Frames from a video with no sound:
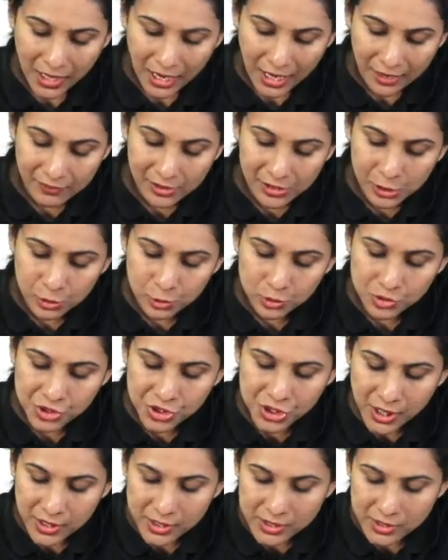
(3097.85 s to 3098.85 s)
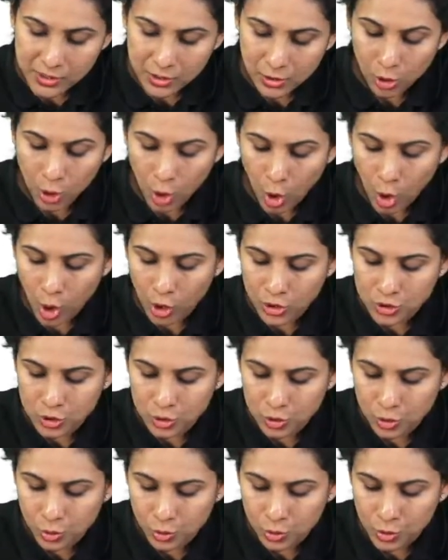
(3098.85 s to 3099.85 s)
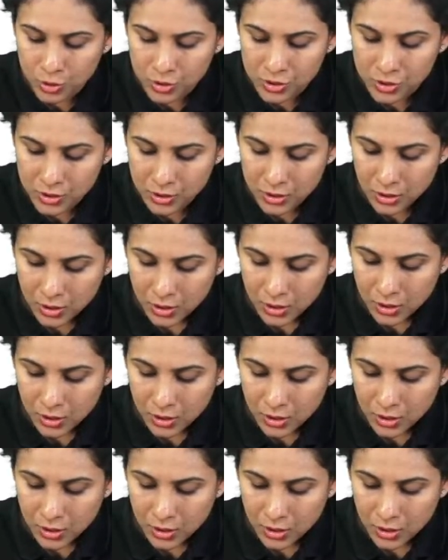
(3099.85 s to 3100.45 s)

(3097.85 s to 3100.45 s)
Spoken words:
I will use just long screws